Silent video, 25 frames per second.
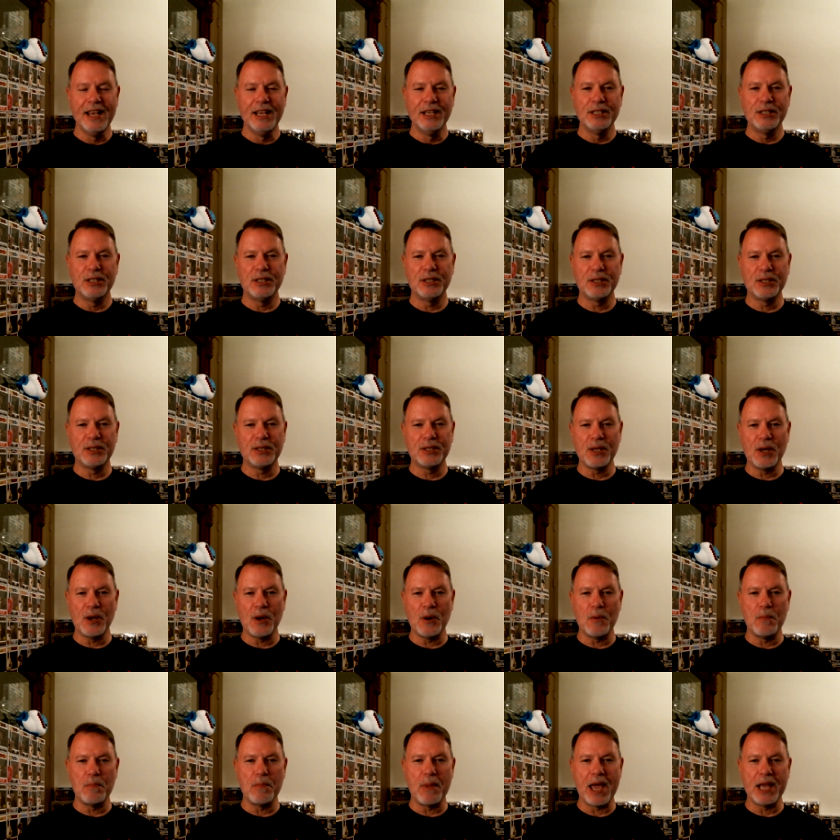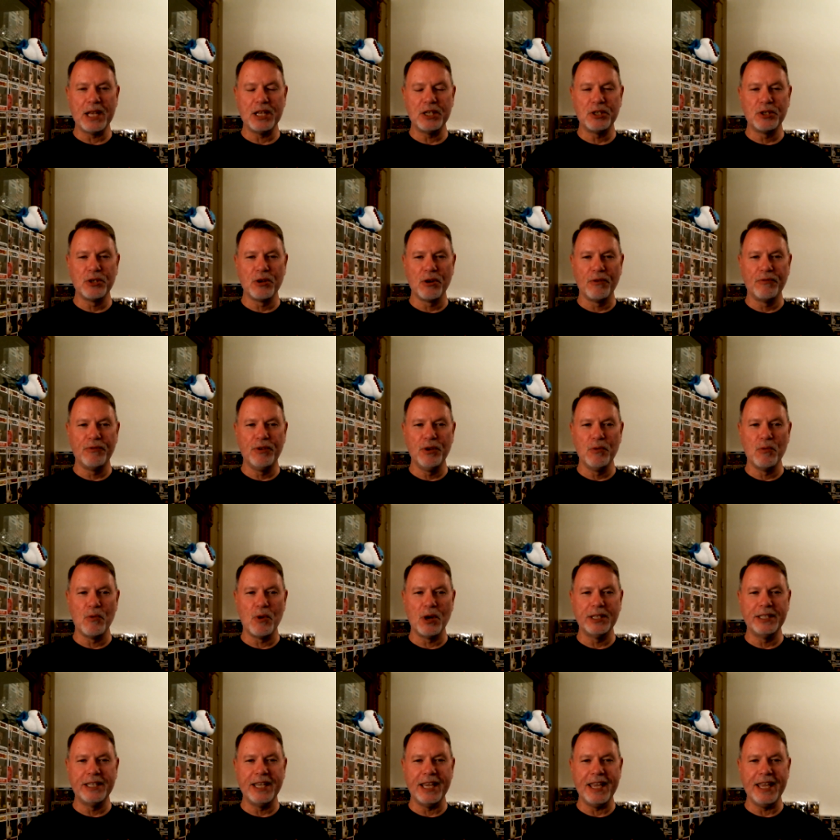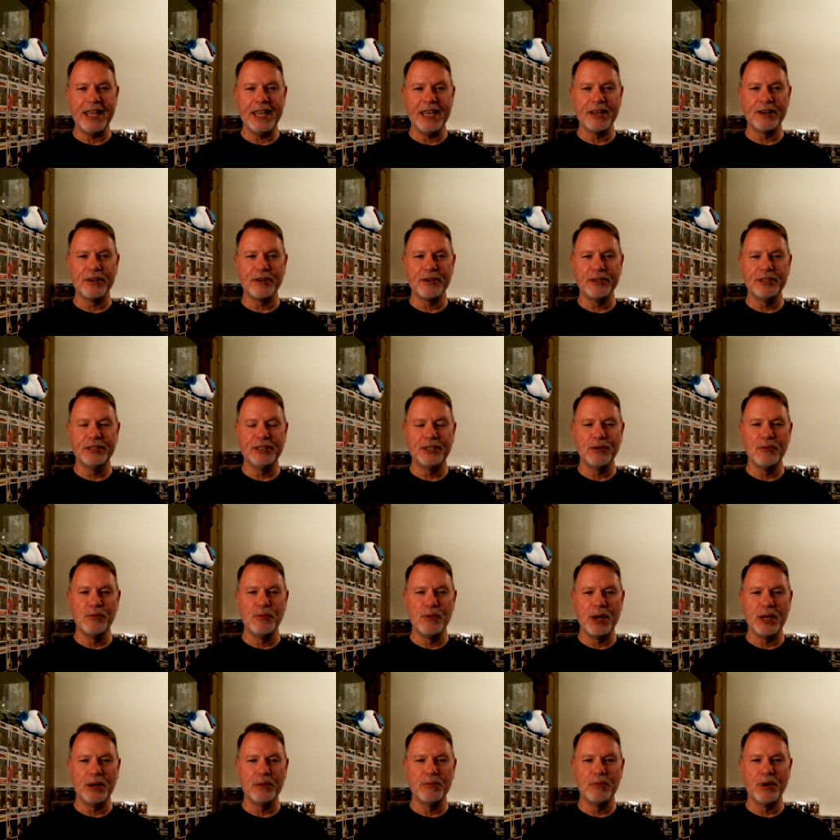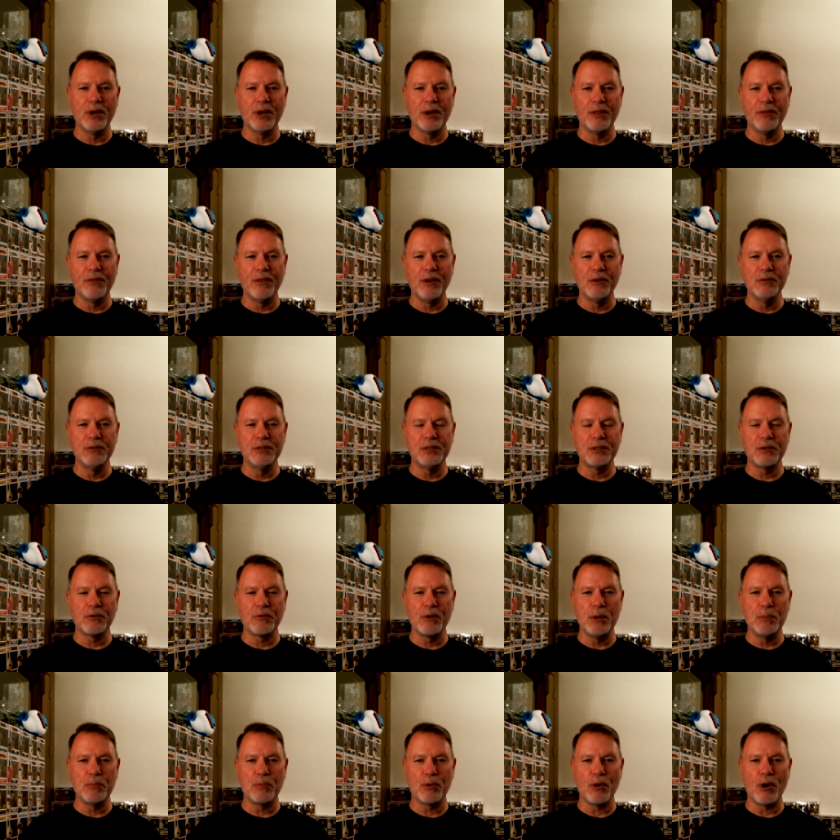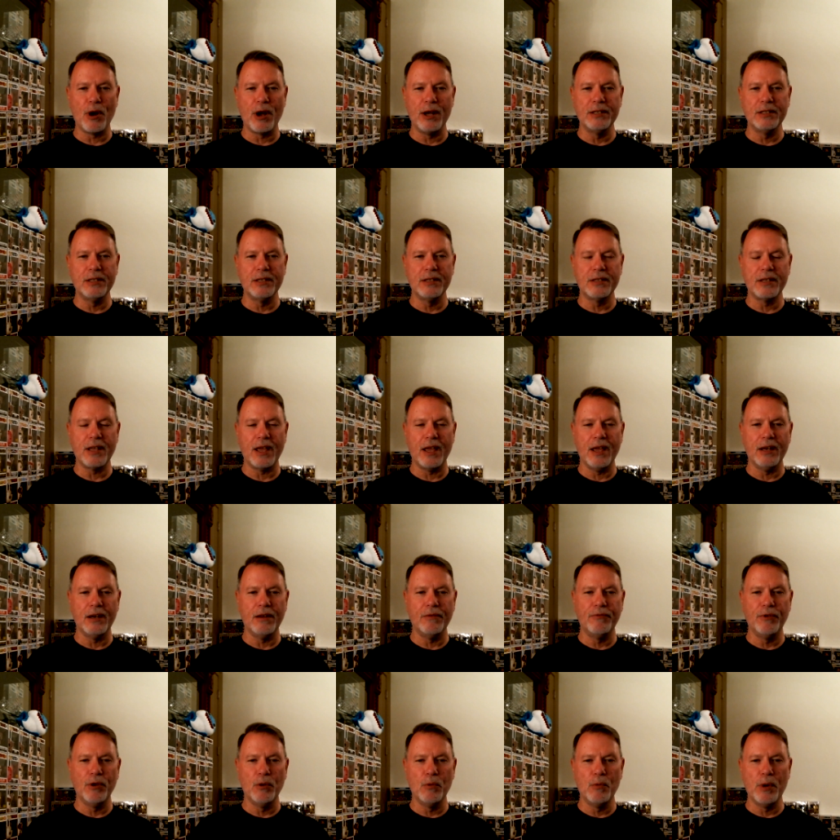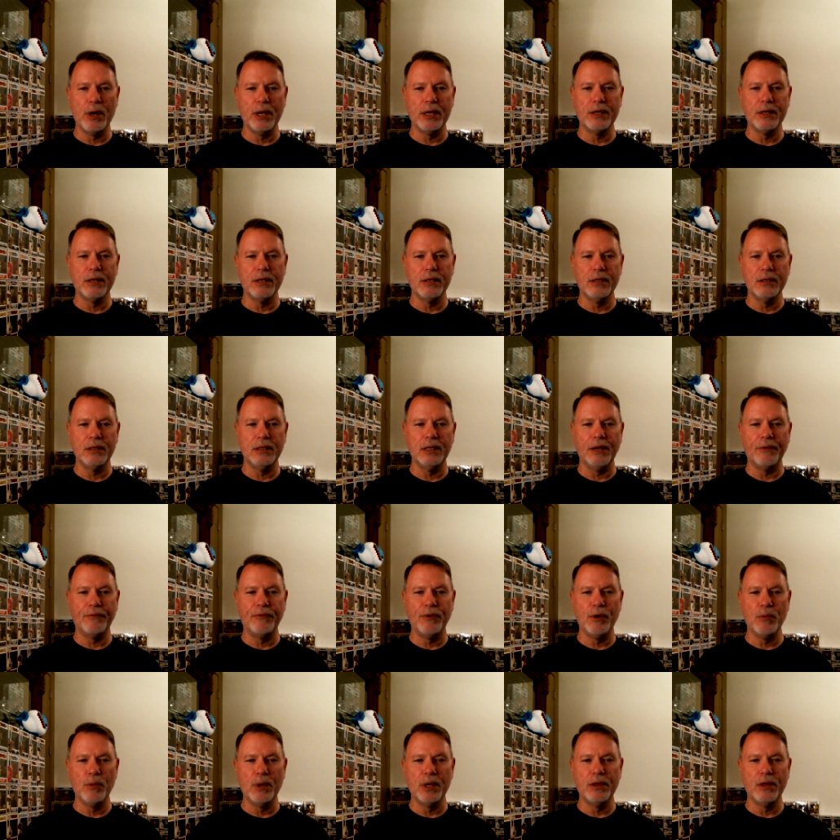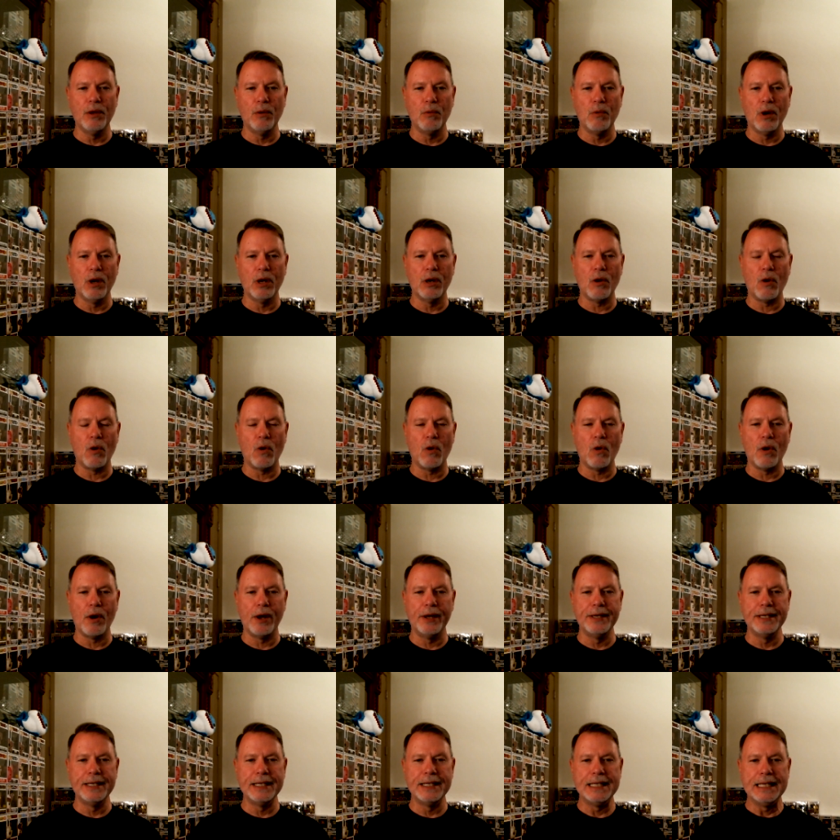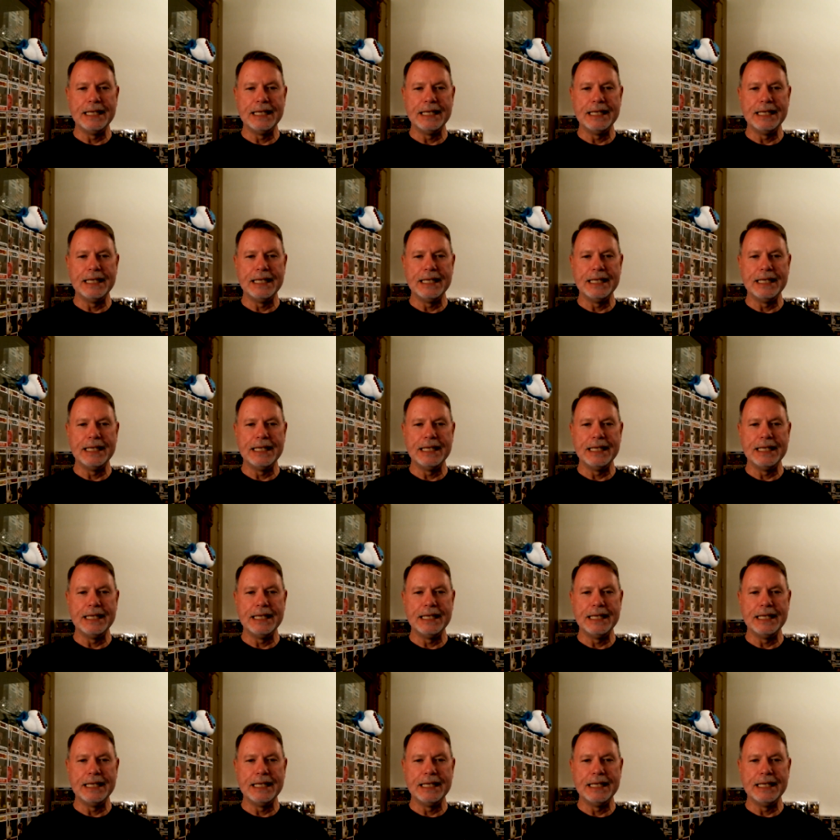So make sure if you want to enter to win one of those three prizes, and if you win, if you win the one on